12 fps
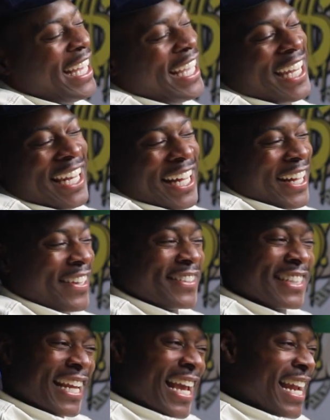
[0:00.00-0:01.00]
you know what
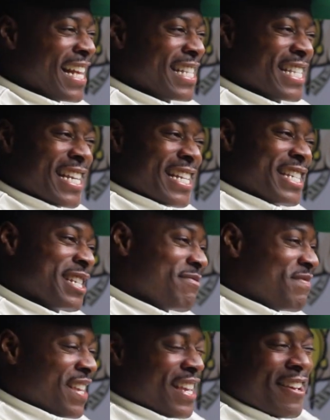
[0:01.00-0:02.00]
I'm saying? This shit
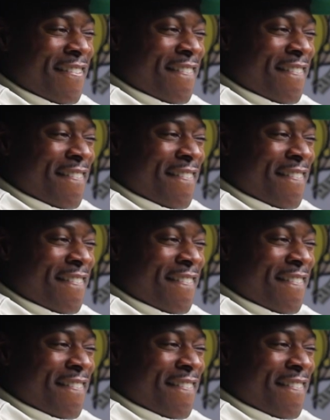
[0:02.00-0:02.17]
just be,